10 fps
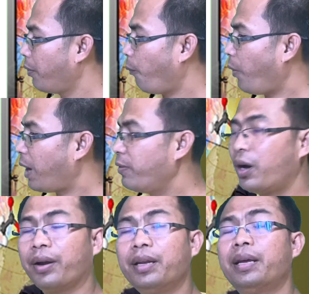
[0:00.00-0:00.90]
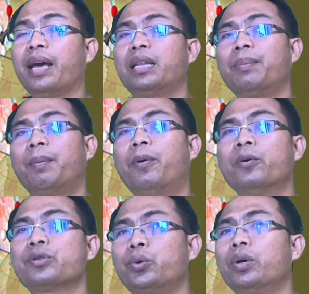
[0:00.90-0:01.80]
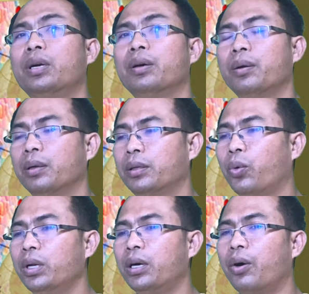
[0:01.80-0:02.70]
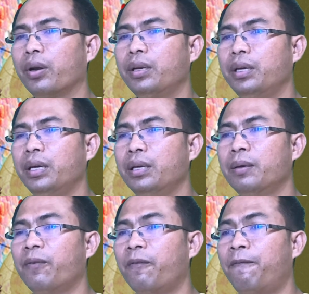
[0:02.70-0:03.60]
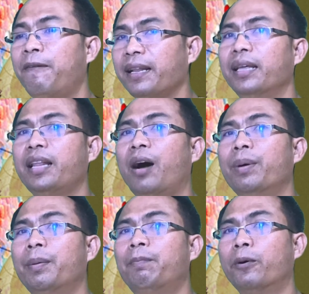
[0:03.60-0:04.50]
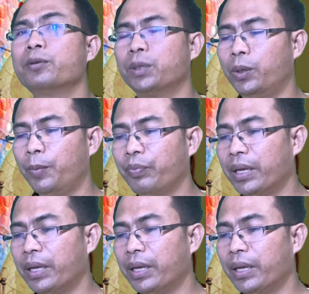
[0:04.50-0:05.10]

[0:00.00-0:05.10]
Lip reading: where we already get the proposal, donor already funded our proposal,